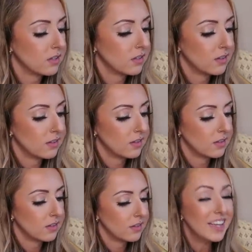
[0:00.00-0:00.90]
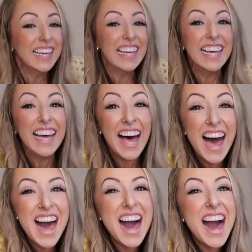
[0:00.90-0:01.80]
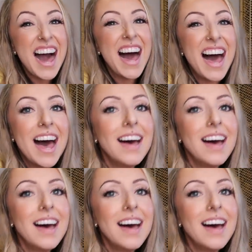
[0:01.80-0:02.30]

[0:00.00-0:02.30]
You used to make fun of my Tevas.